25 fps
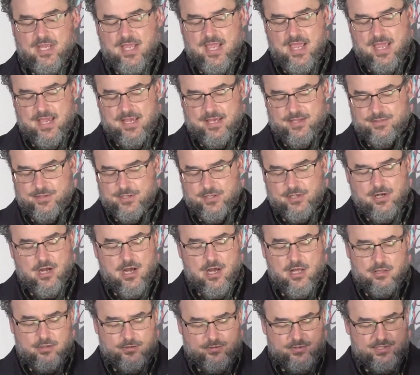And the
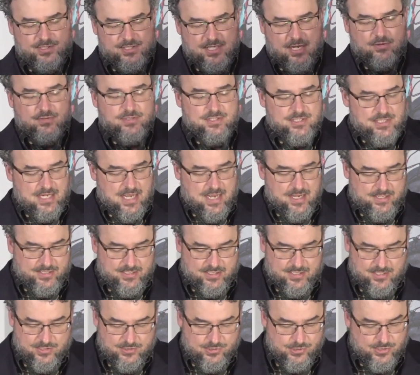color is
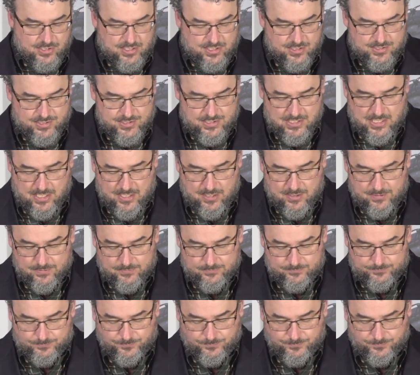outstanding, as you can see.